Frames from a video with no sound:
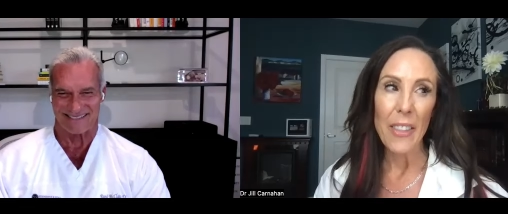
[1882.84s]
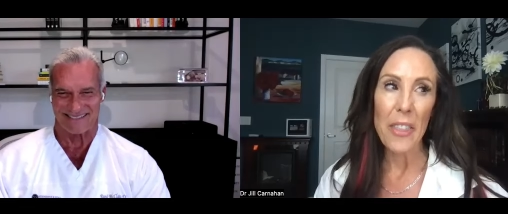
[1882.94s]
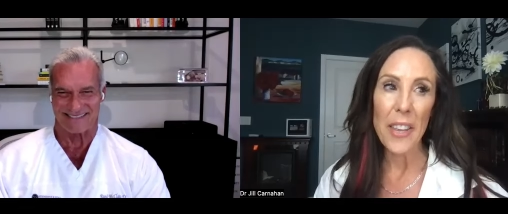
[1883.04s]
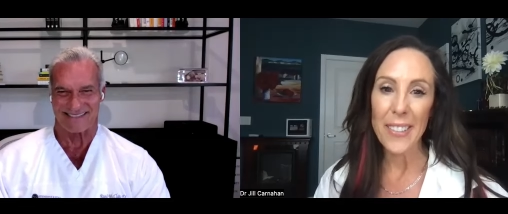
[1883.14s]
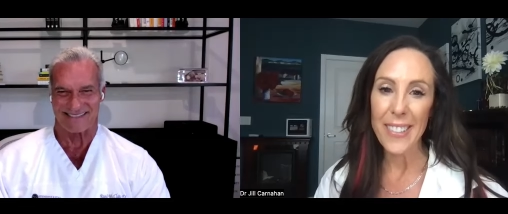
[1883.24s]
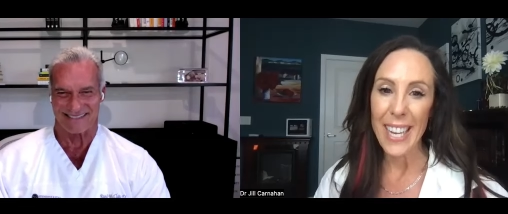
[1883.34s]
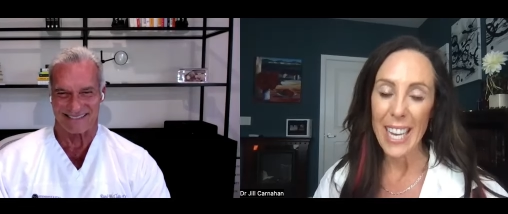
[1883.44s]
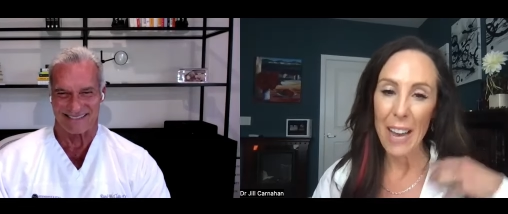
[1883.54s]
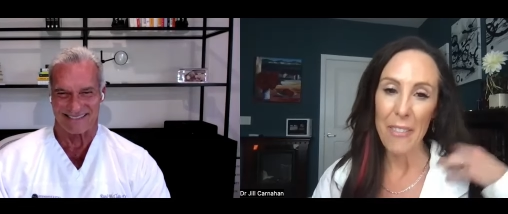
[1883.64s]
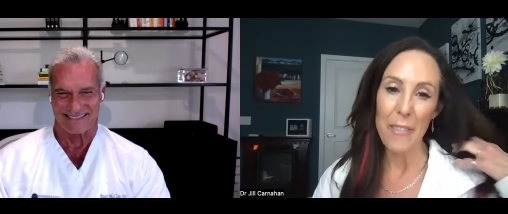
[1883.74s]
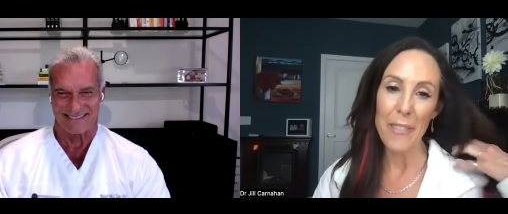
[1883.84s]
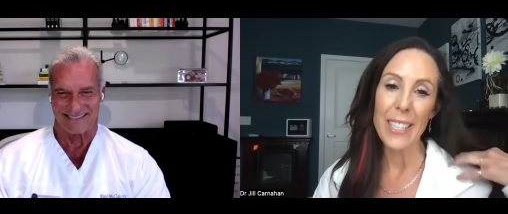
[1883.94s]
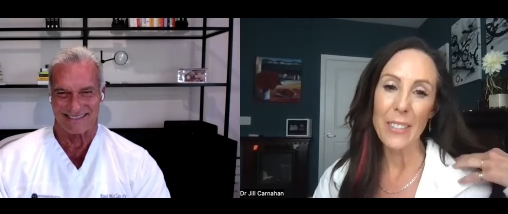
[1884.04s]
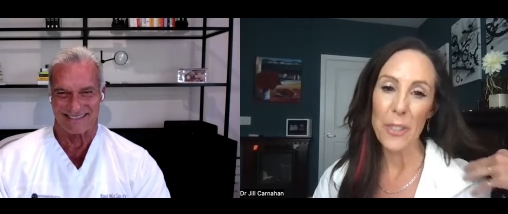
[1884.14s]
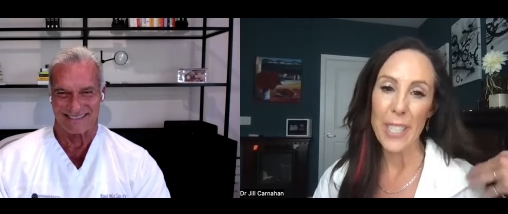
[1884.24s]
Speaker 1: the things that have
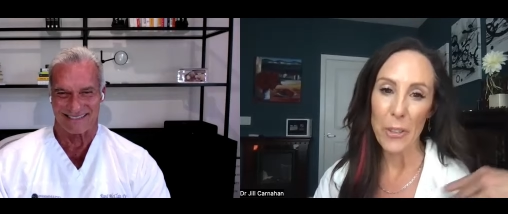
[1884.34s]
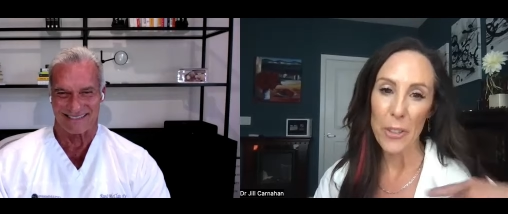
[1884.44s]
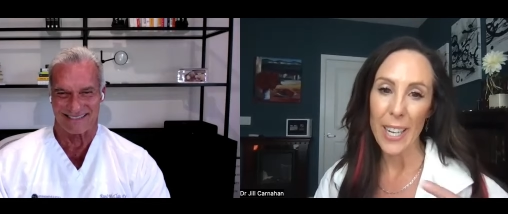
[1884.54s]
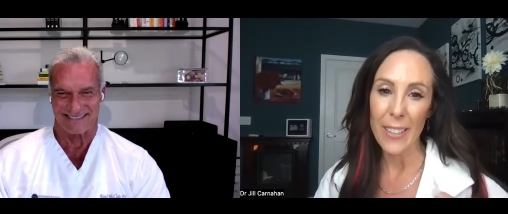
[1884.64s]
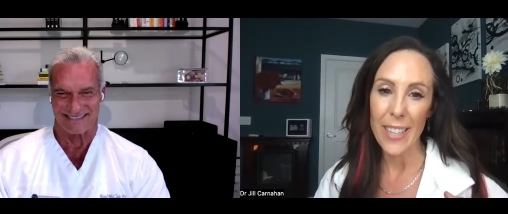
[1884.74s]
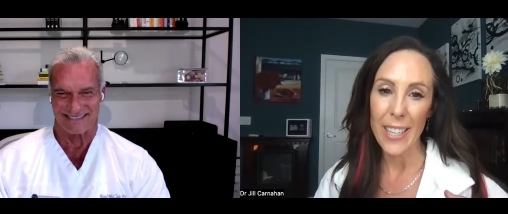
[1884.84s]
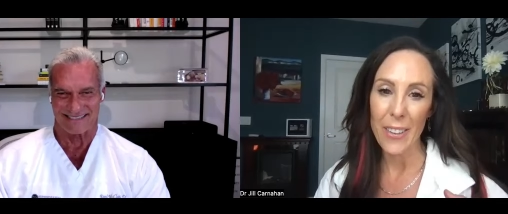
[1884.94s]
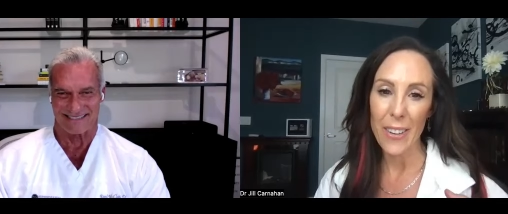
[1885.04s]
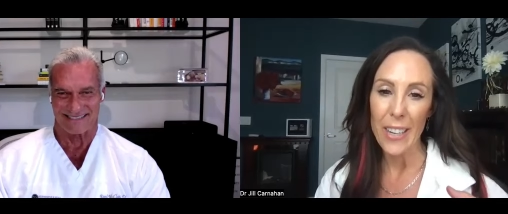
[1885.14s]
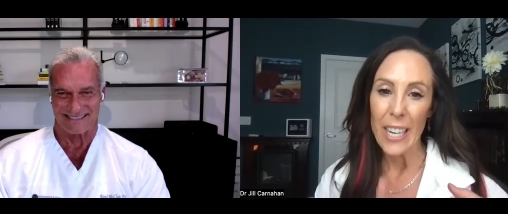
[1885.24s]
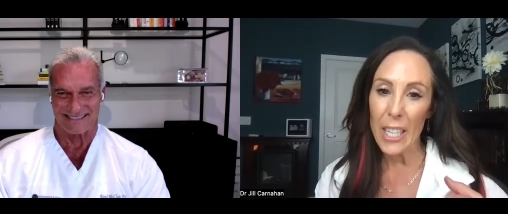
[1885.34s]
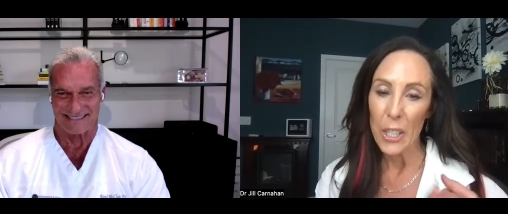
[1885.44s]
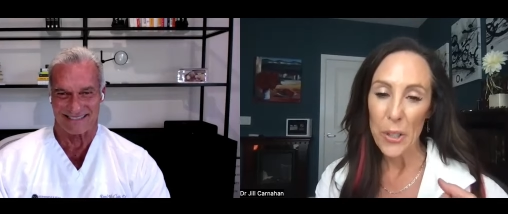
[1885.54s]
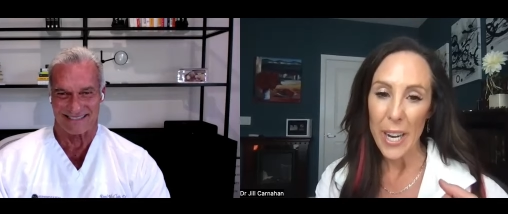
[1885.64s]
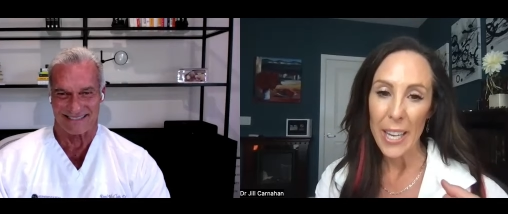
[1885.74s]
evidence for nitric oxide are
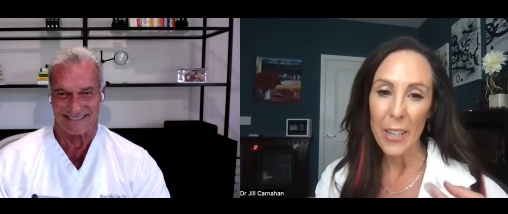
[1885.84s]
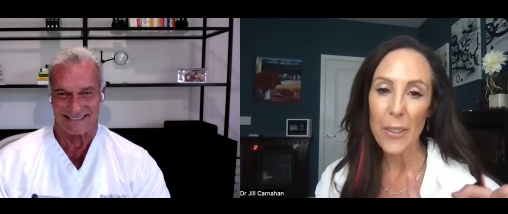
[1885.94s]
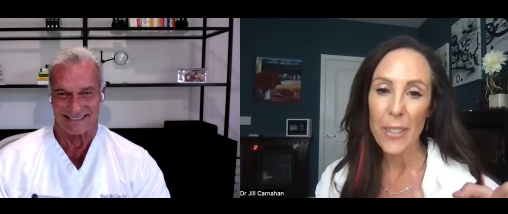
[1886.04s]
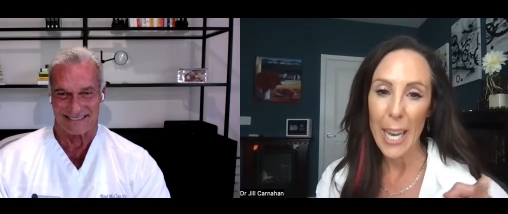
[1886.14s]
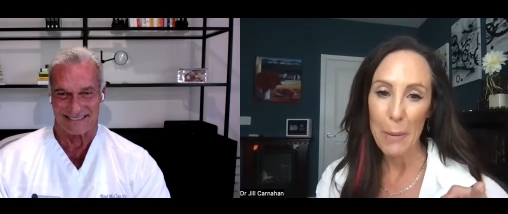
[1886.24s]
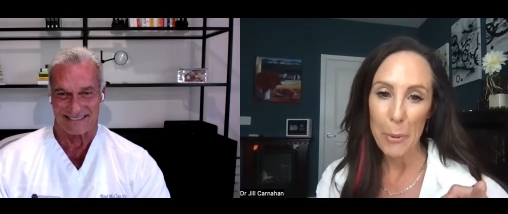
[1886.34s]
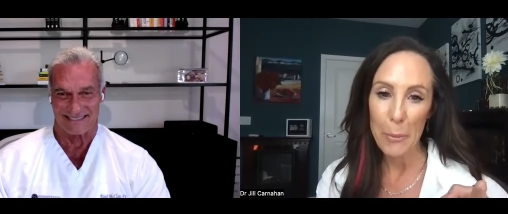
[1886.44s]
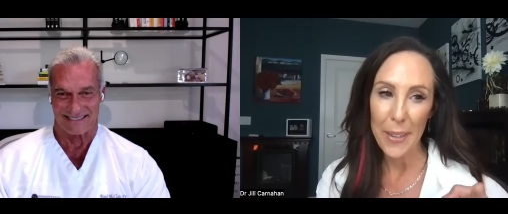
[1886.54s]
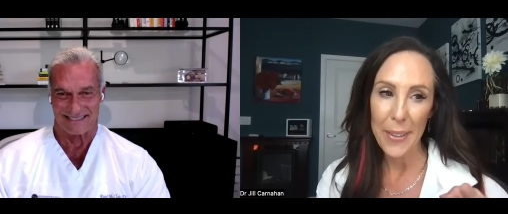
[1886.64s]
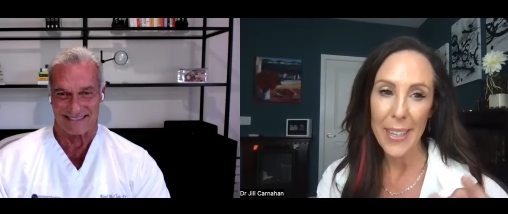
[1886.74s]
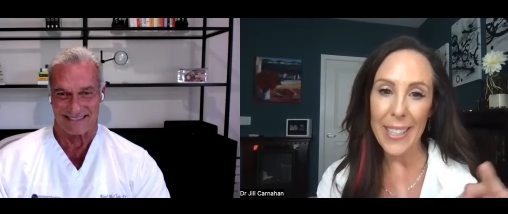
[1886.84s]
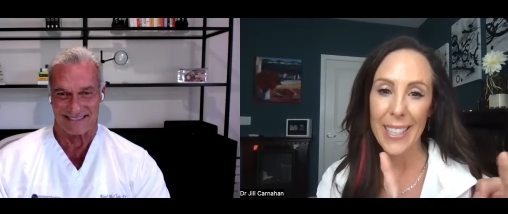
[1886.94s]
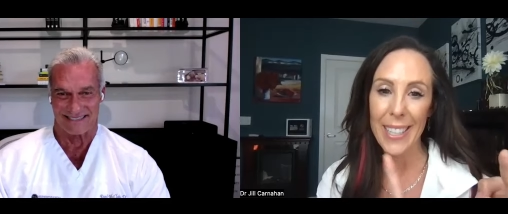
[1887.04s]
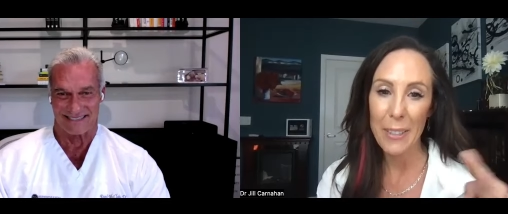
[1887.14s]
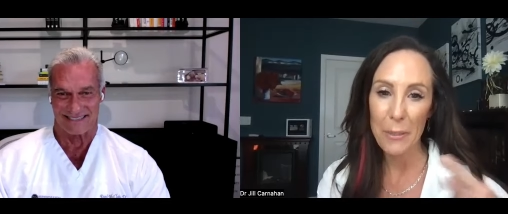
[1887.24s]
cryo,
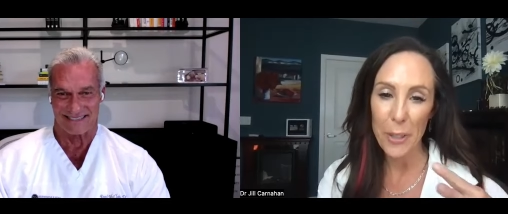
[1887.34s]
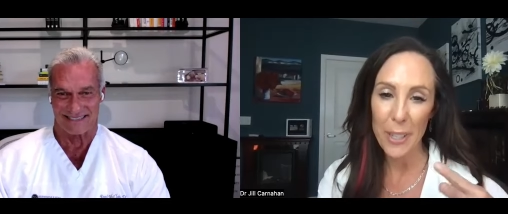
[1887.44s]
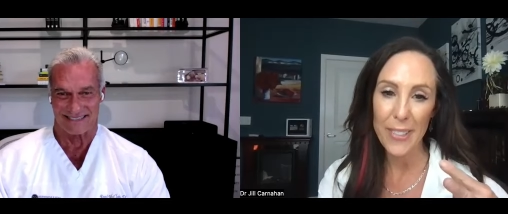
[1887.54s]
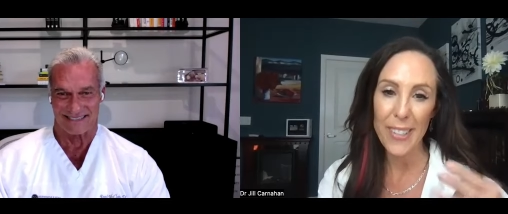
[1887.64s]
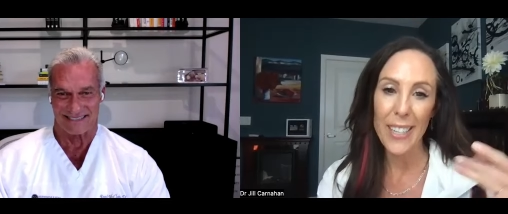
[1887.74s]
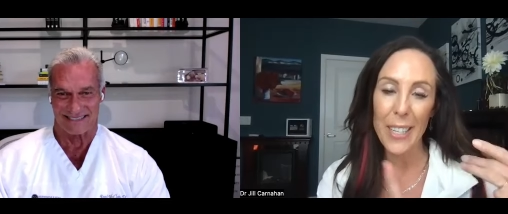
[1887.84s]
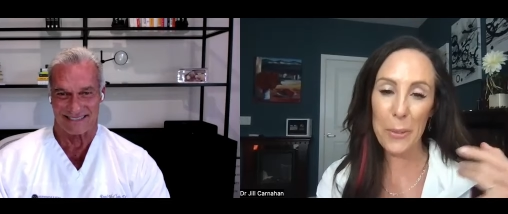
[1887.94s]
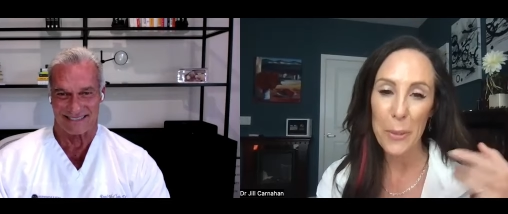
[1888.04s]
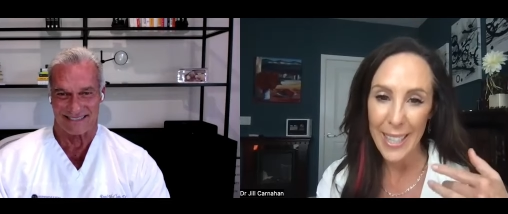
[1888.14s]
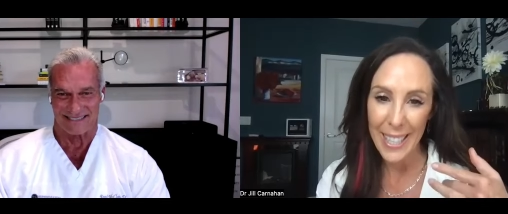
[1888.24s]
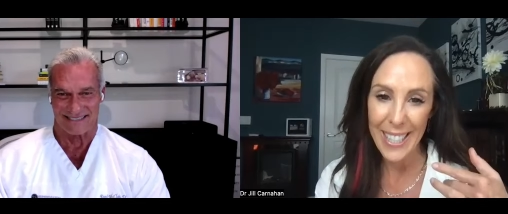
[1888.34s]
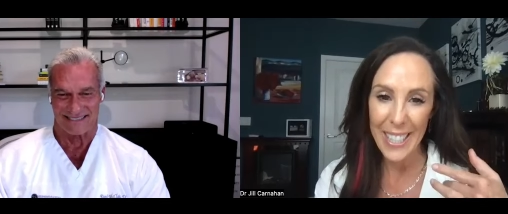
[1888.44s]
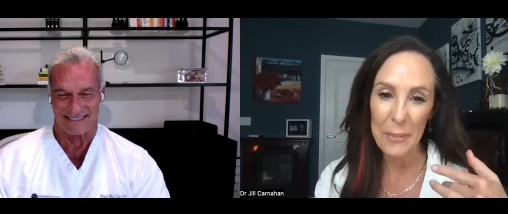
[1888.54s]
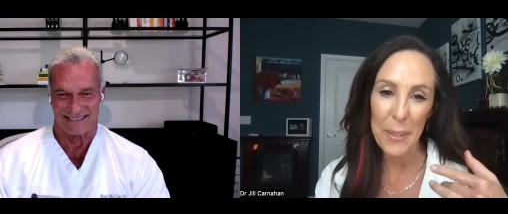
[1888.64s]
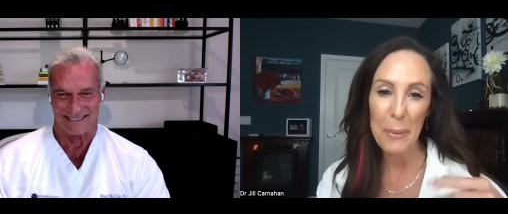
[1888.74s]
hyperbaric, infrared sauna, red light
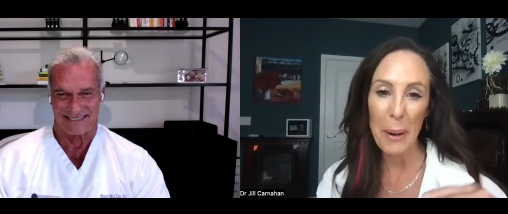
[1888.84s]
therapy,